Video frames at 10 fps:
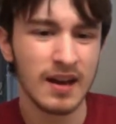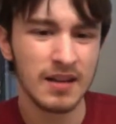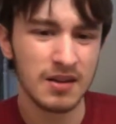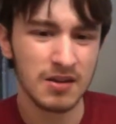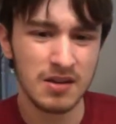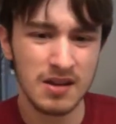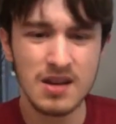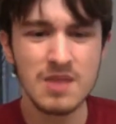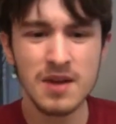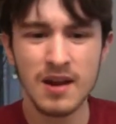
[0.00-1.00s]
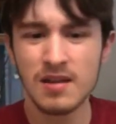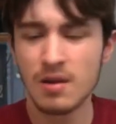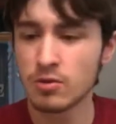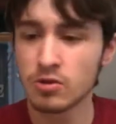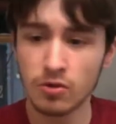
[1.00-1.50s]
and then on eBay
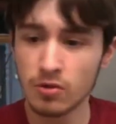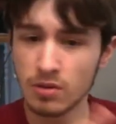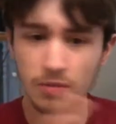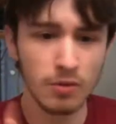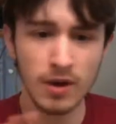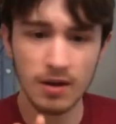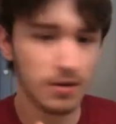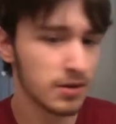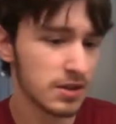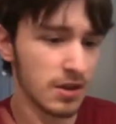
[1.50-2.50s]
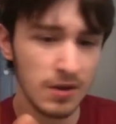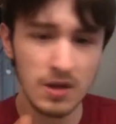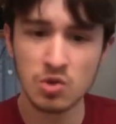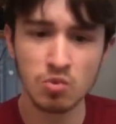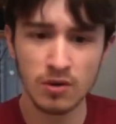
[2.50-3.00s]
they would turn them around and sell
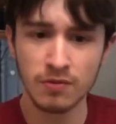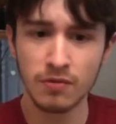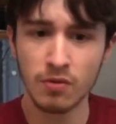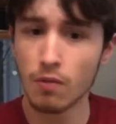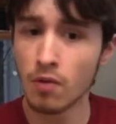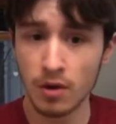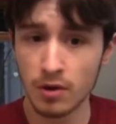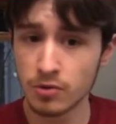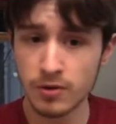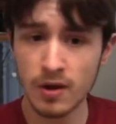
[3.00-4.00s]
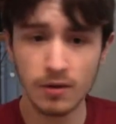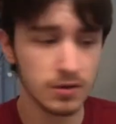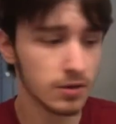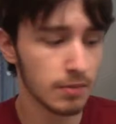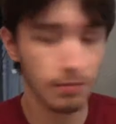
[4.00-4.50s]
each one for over
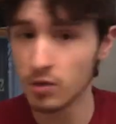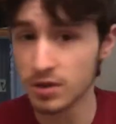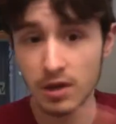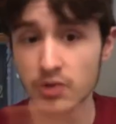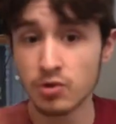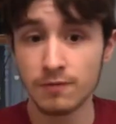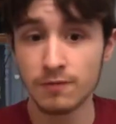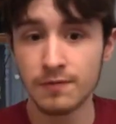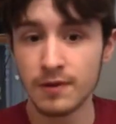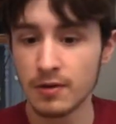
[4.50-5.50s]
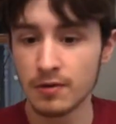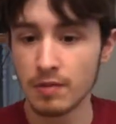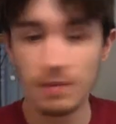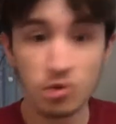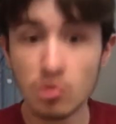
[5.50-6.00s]
$100, at most 150,
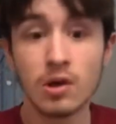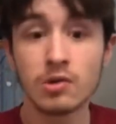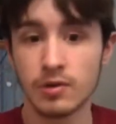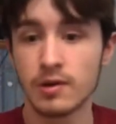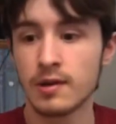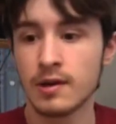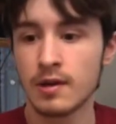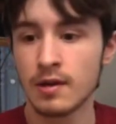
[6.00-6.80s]
maybe 200.